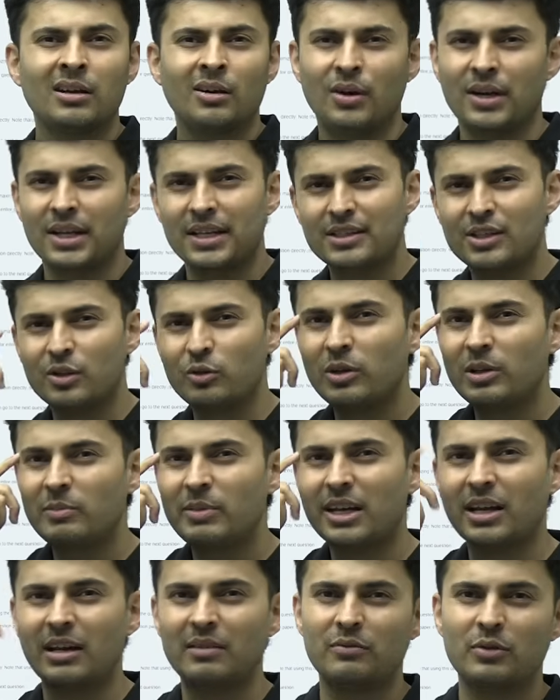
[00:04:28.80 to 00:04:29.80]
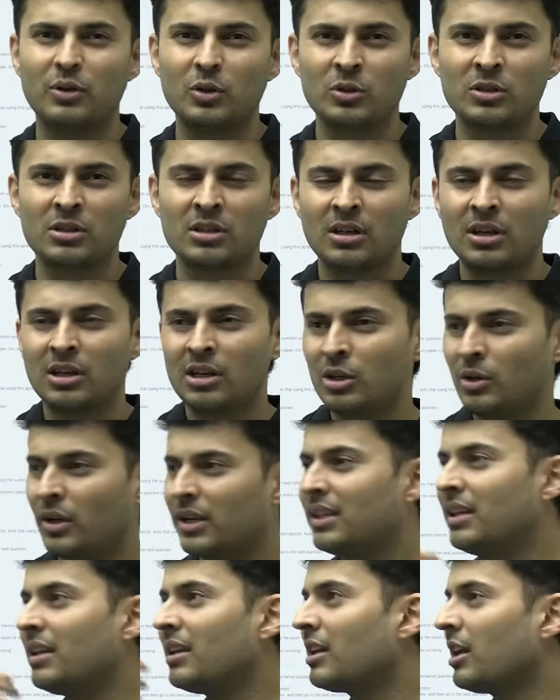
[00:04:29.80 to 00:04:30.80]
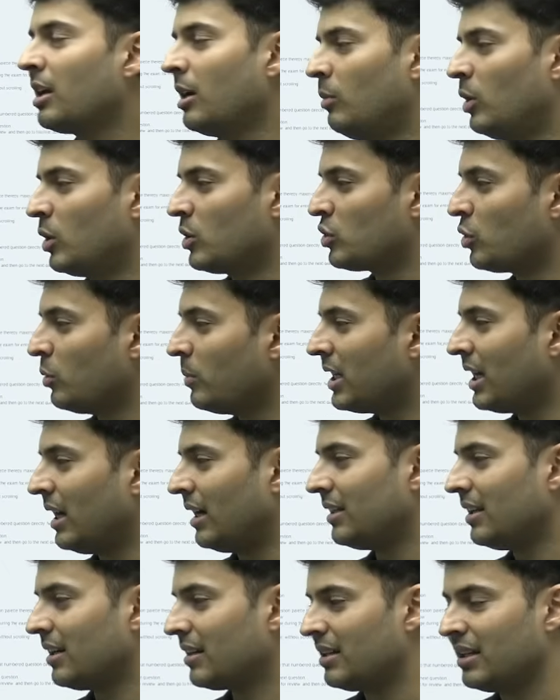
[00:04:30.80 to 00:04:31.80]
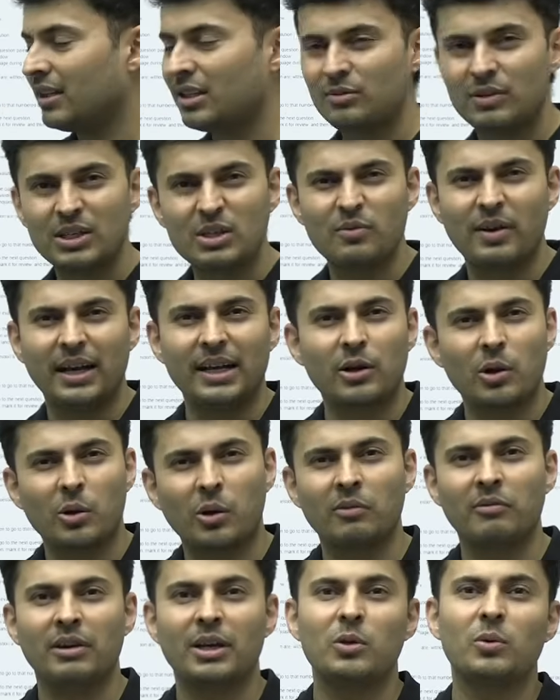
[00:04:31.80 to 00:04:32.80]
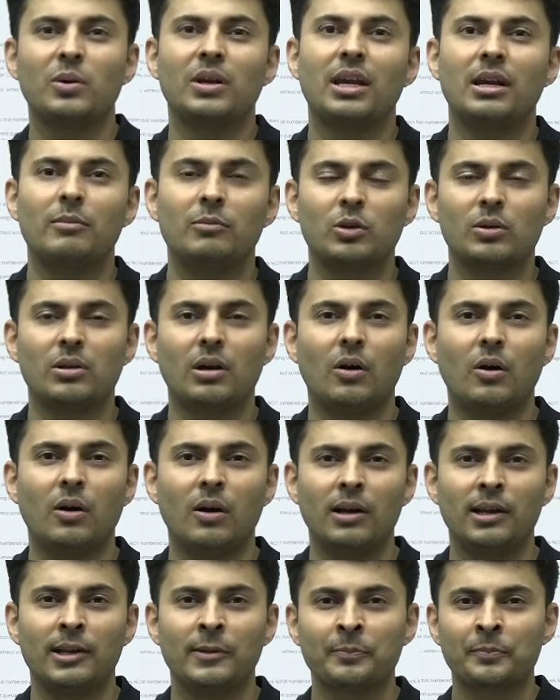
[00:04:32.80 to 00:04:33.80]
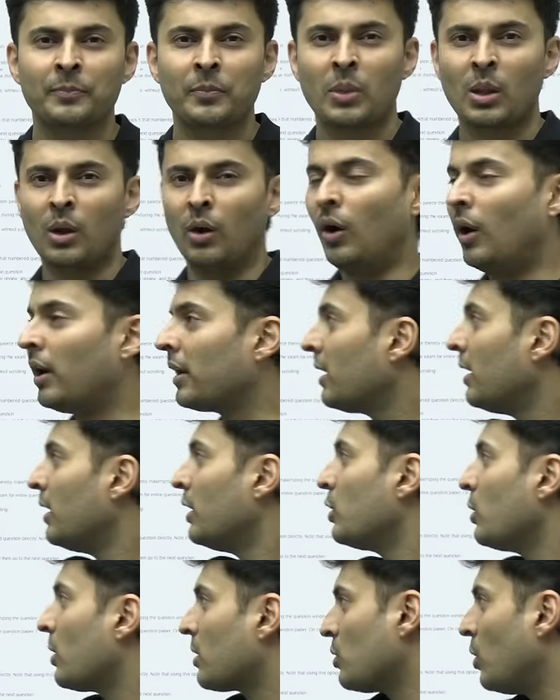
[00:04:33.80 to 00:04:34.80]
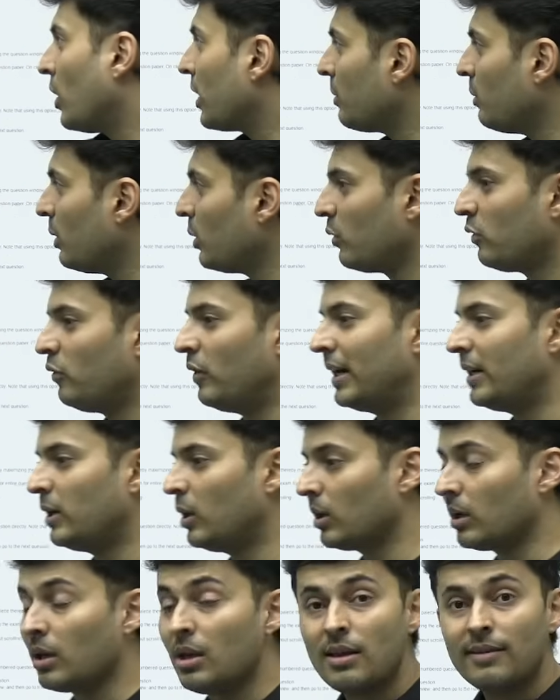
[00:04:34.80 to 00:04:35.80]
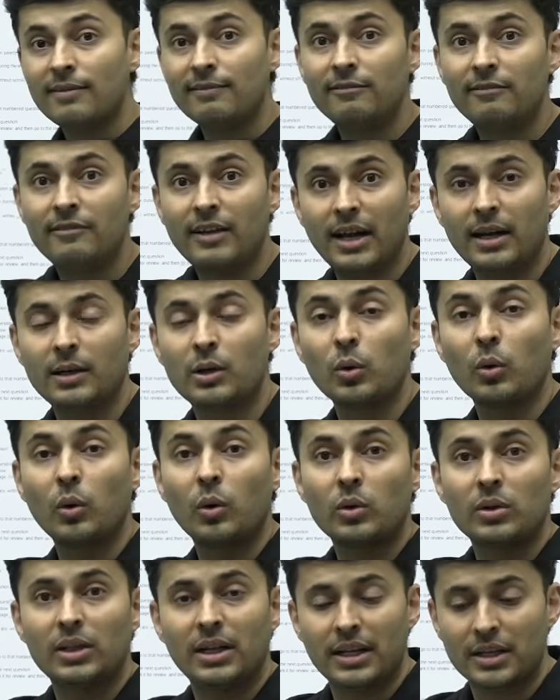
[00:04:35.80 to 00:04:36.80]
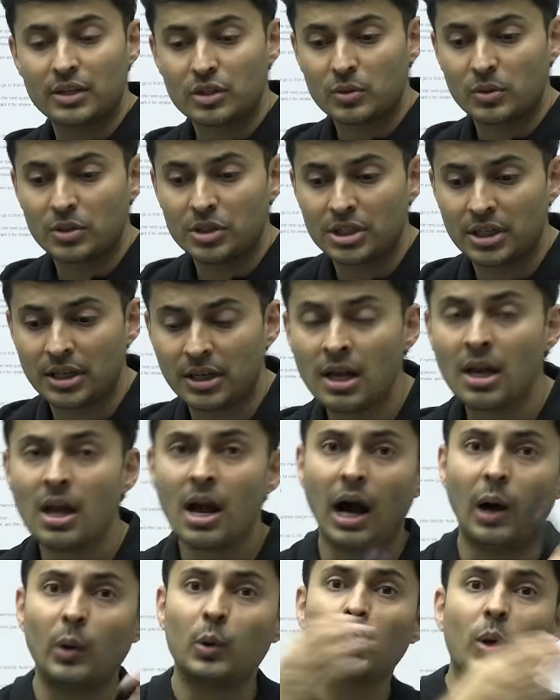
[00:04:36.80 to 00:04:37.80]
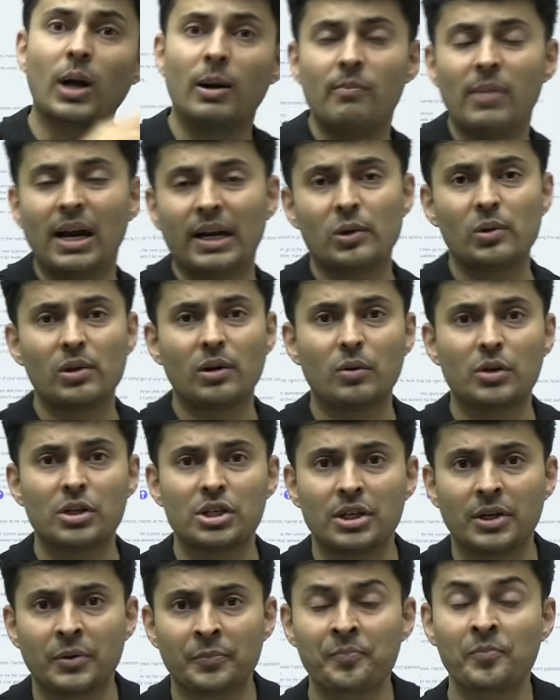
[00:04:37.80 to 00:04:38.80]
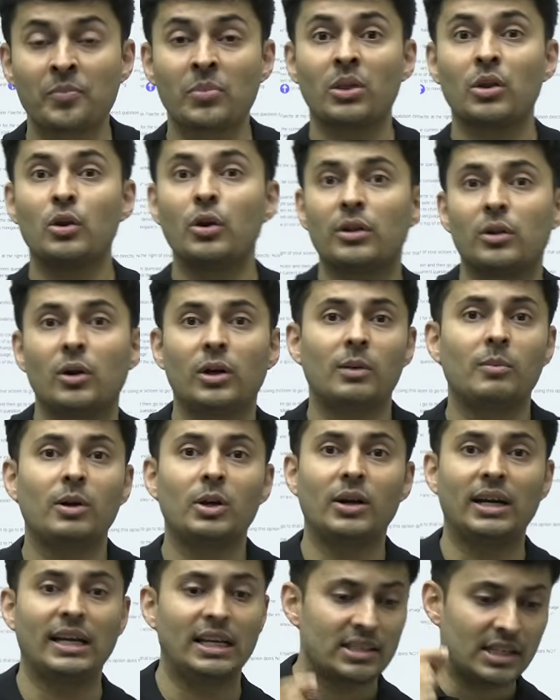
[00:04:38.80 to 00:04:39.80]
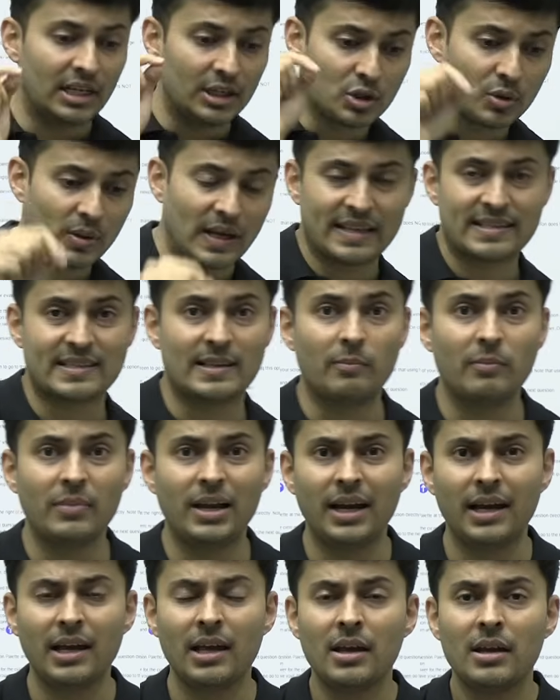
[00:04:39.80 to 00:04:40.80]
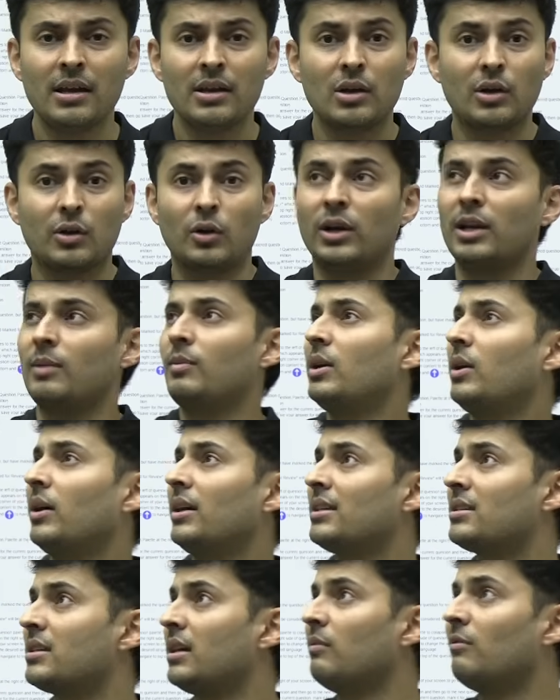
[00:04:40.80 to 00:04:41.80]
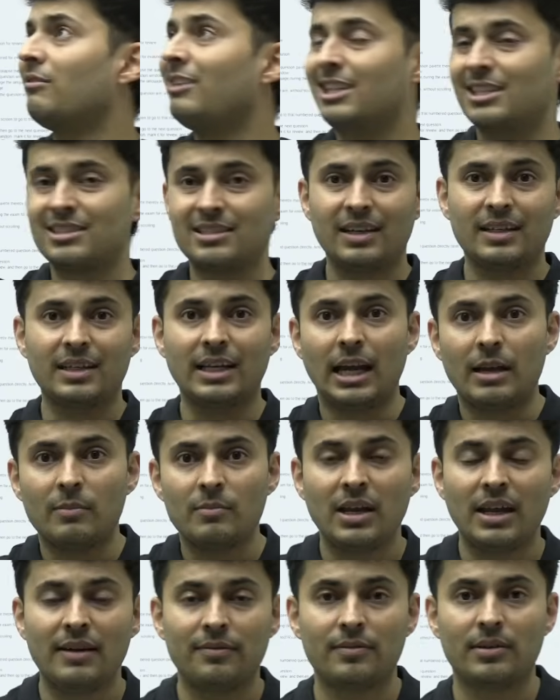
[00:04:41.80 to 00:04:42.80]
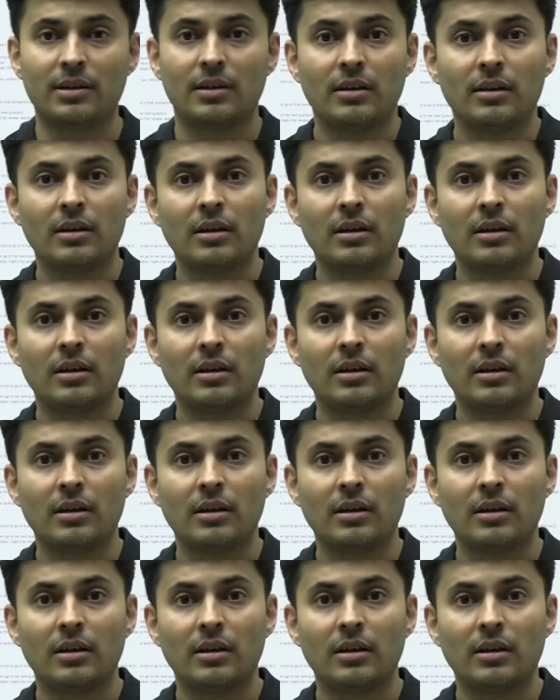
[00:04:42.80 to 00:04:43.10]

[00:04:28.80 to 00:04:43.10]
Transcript: or else you will be confused. You're thinking about so many other things which went wrong when you came to the hall or you're not able to find out where to go to the next question, how to come back to the question. You're not able to understand should I submit. You're not able to understand where is the time left